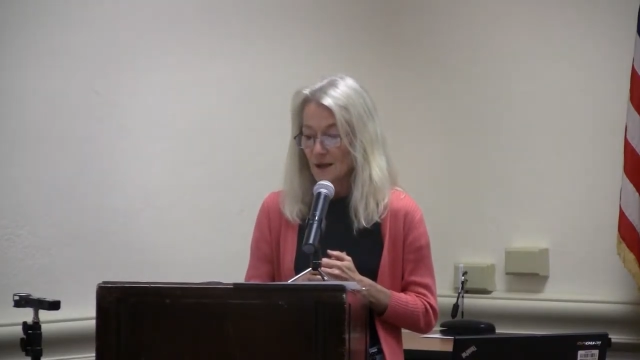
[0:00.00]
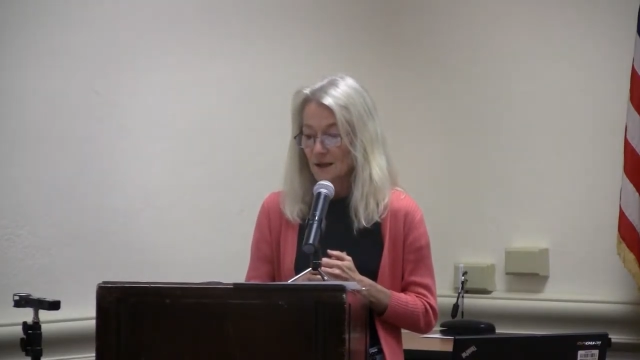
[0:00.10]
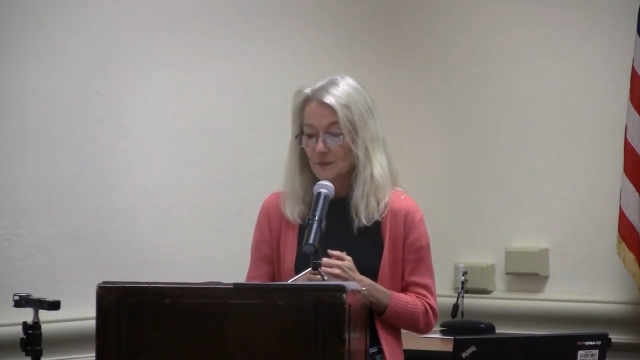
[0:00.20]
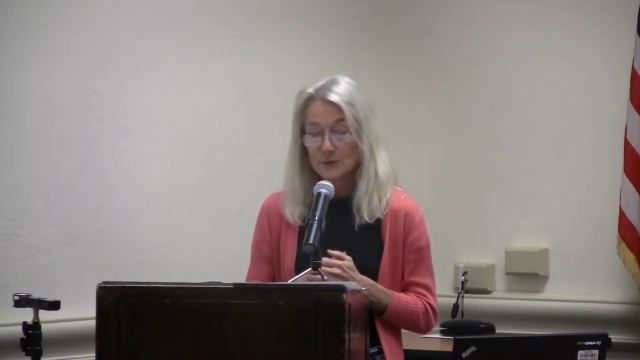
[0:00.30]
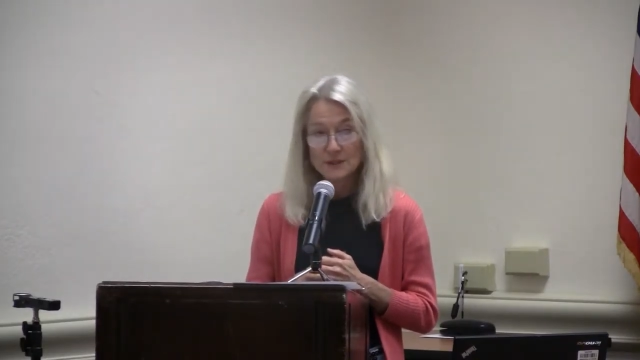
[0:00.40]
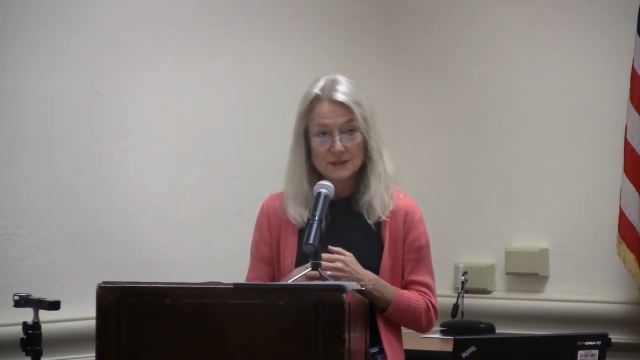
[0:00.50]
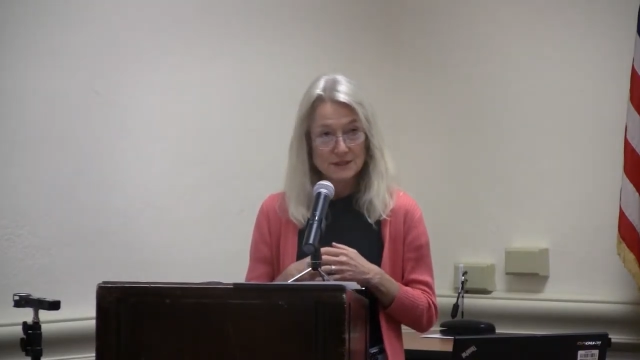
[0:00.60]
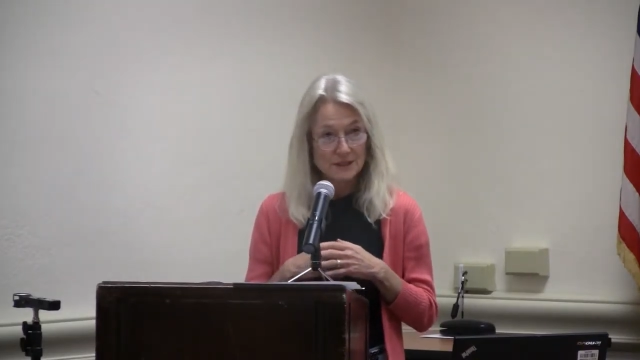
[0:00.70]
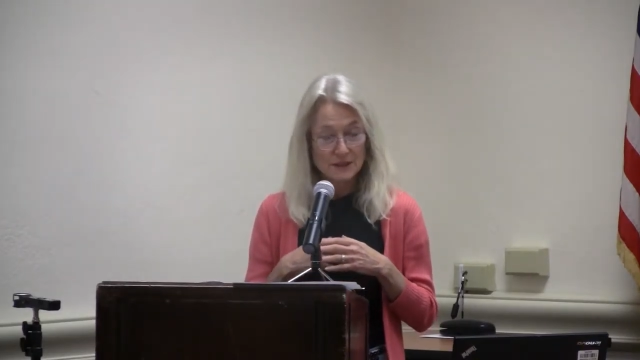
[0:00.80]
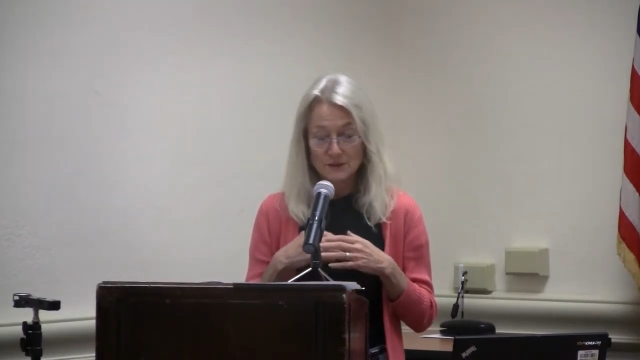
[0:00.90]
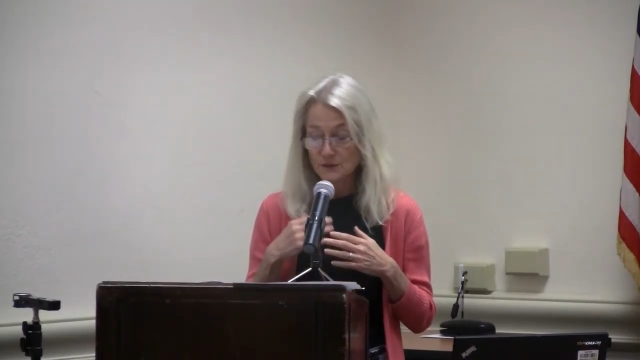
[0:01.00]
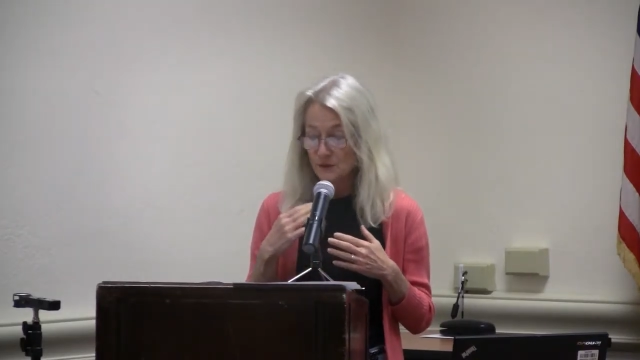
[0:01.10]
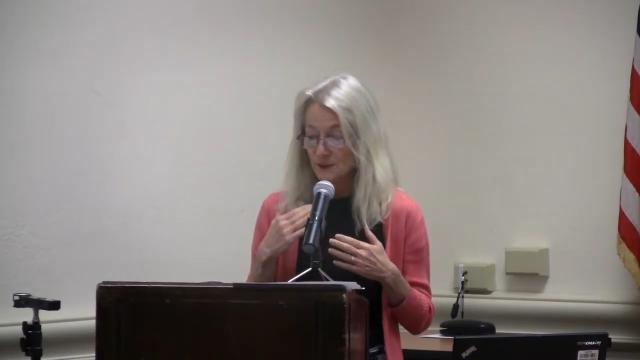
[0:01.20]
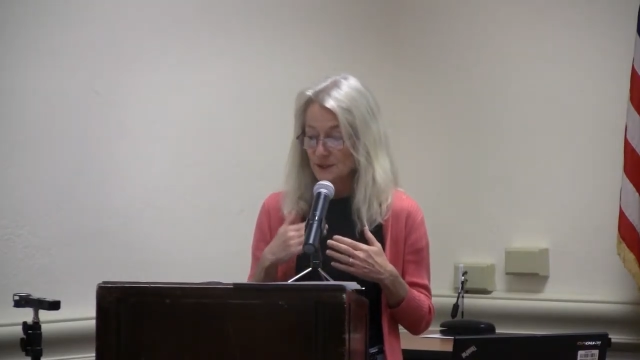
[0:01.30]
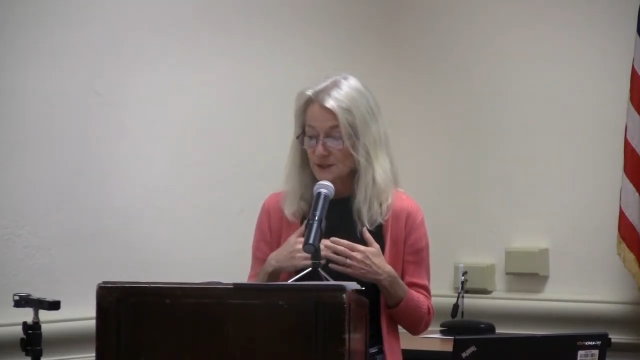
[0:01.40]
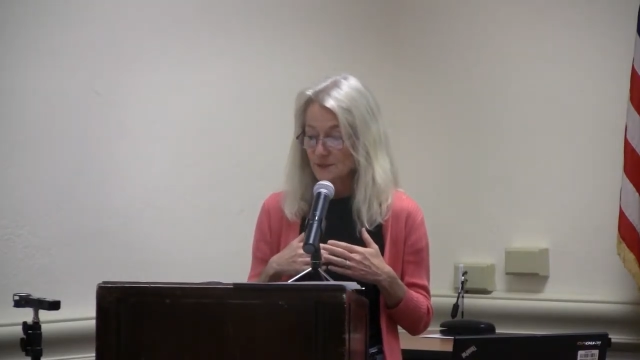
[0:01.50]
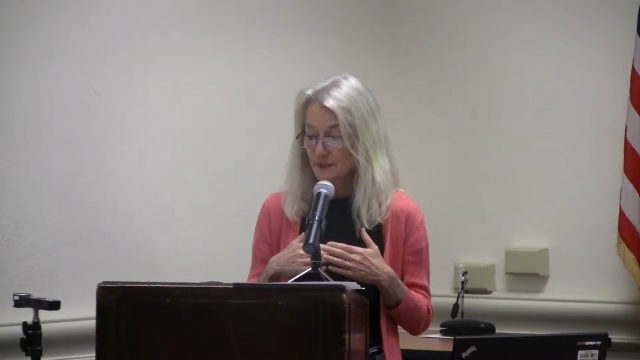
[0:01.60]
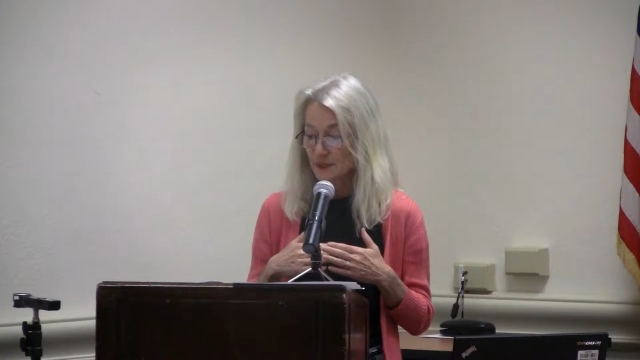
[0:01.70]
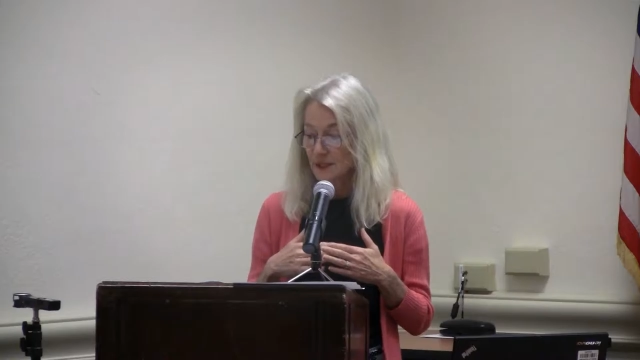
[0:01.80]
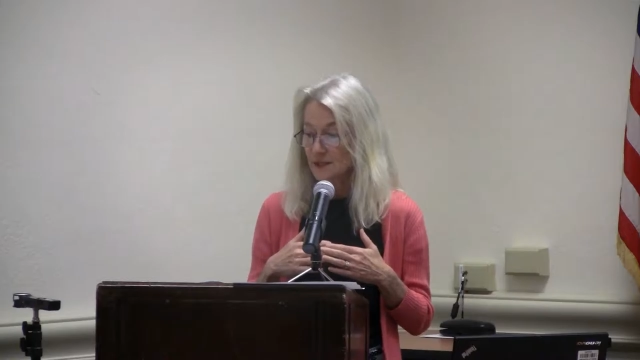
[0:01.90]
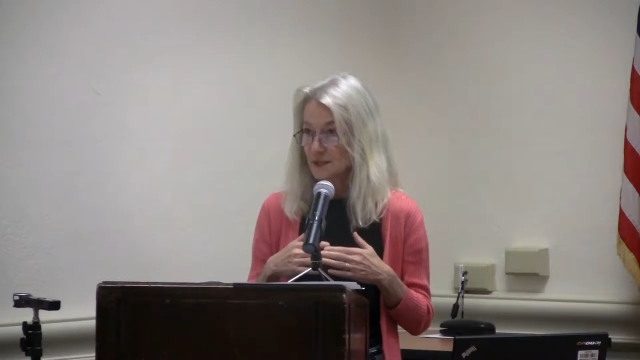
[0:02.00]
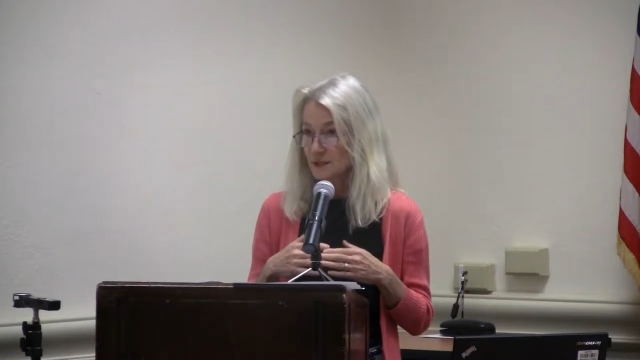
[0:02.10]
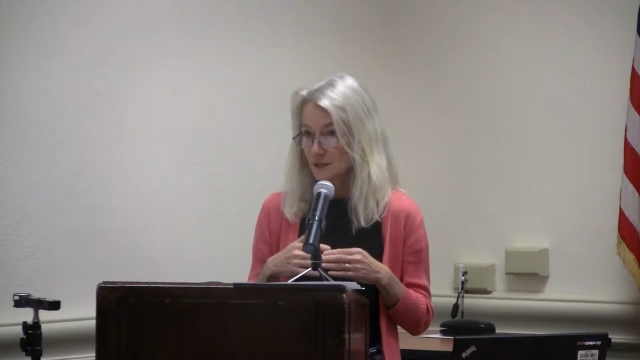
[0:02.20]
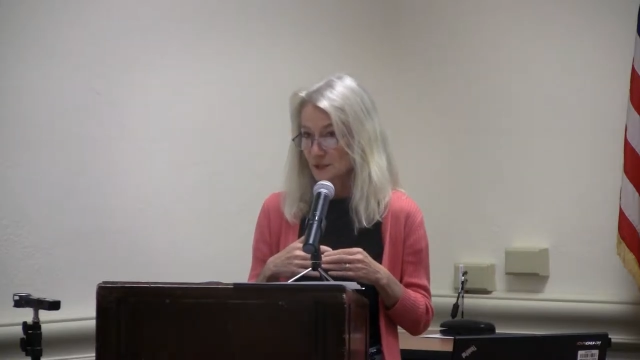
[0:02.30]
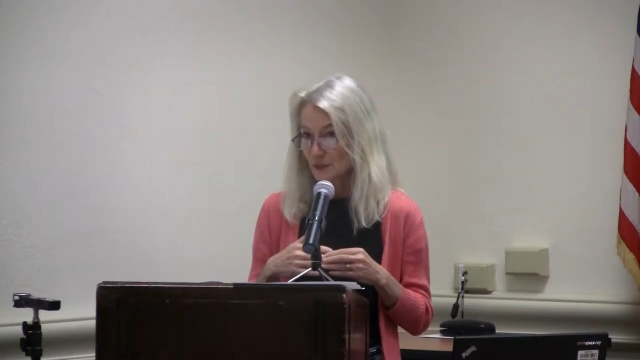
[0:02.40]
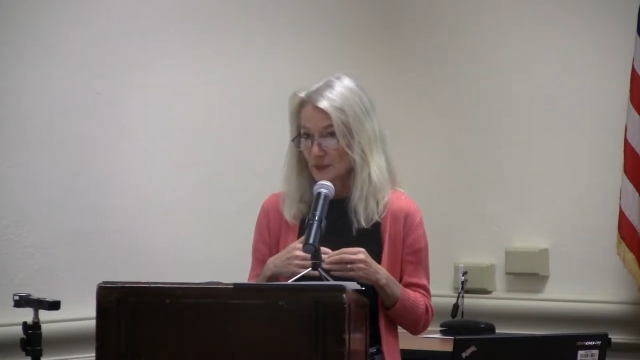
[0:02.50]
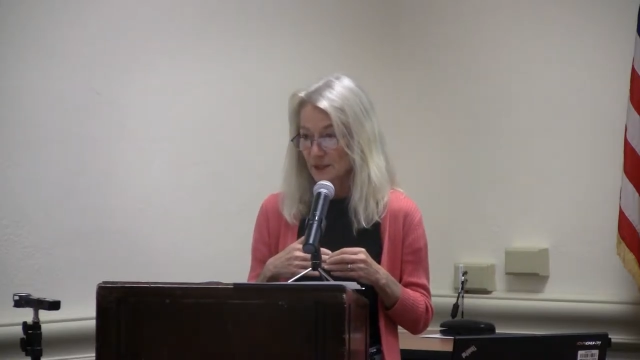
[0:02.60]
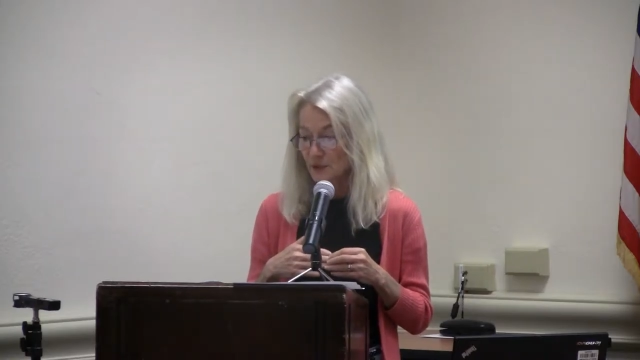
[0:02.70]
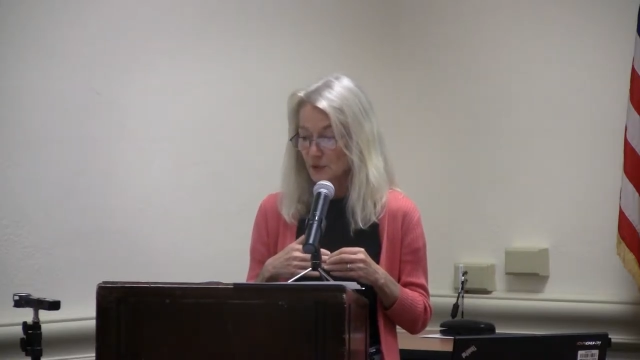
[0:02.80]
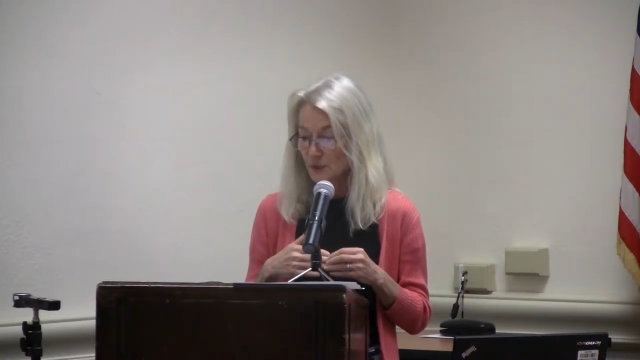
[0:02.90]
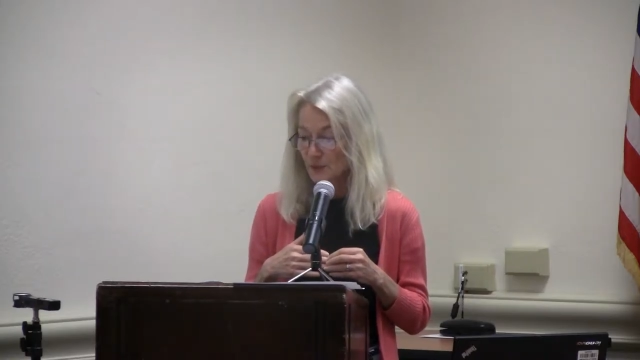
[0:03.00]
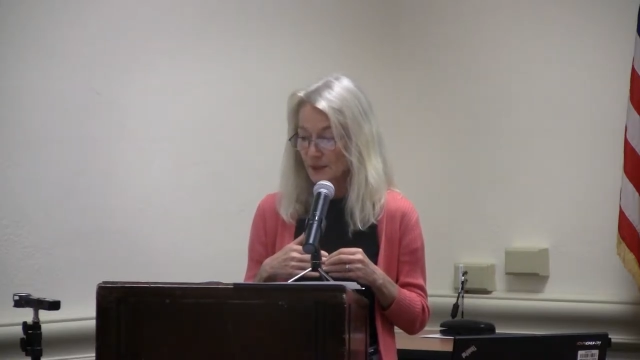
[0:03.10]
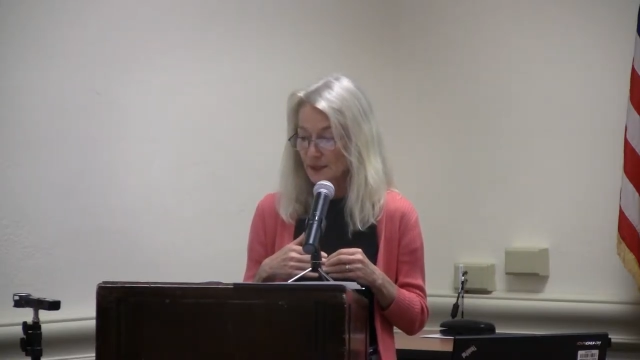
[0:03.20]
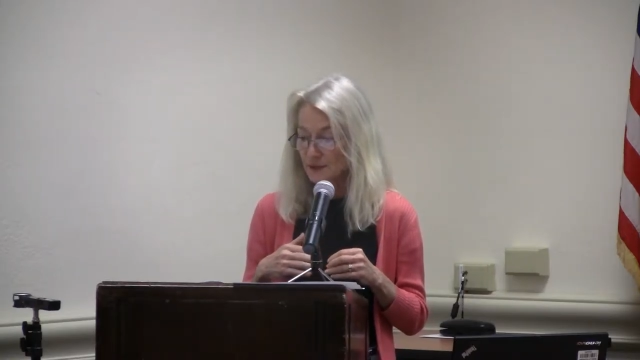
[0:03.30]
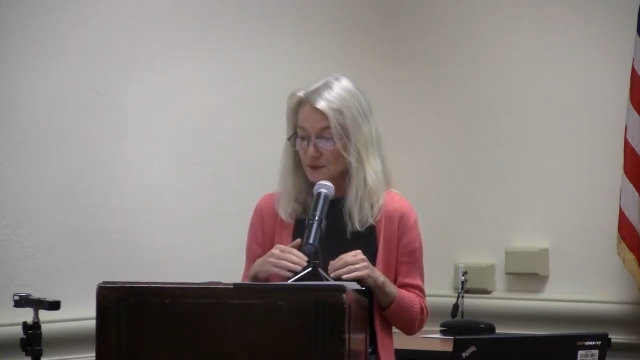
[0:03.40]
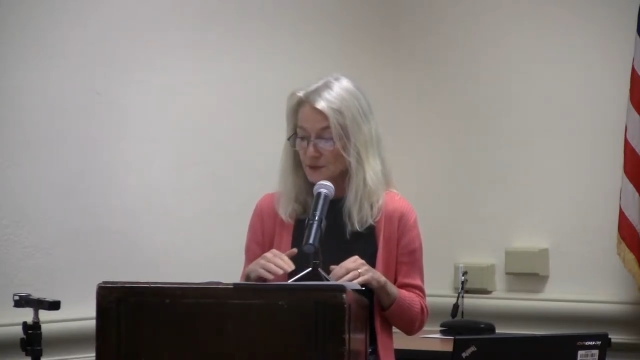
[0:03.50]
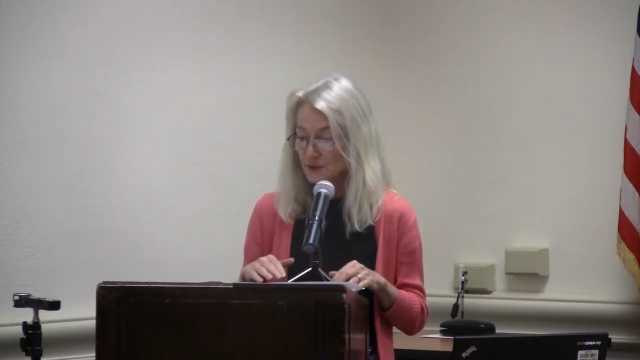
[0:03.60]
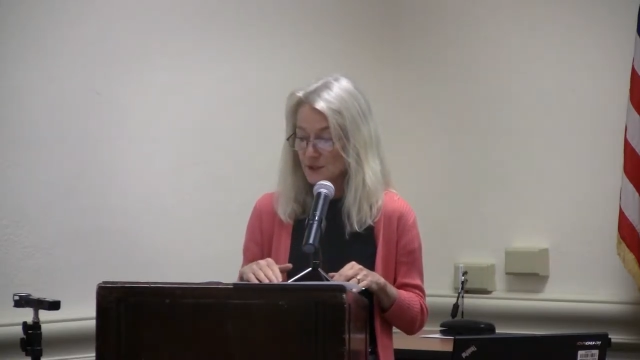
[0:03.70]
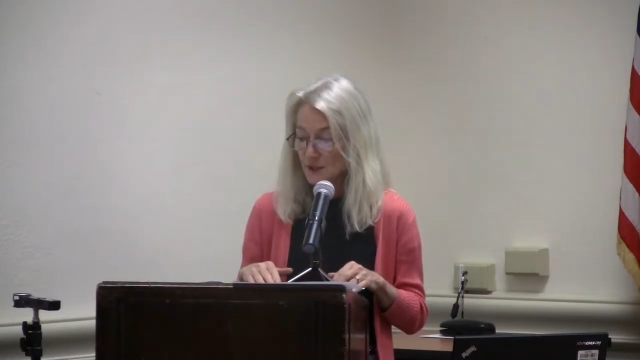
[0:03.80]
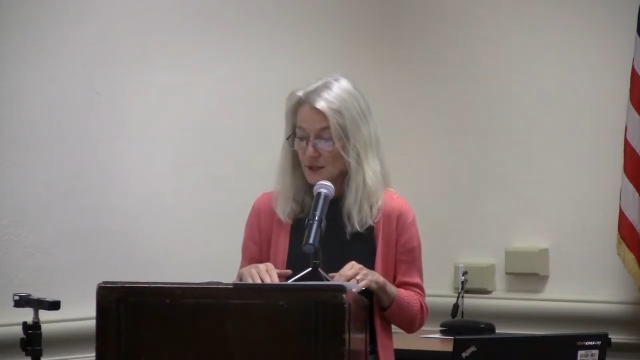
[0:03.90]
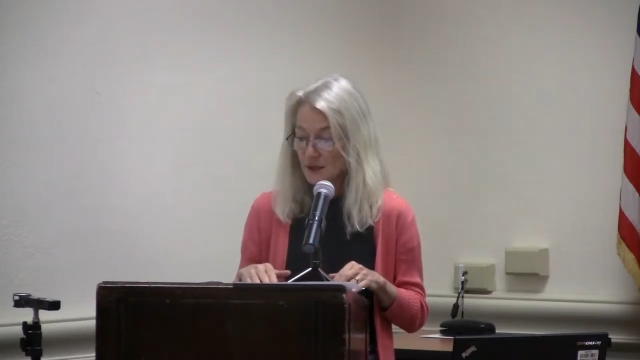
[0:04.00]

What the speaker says: on putting together exhibit cases, explanatory panels,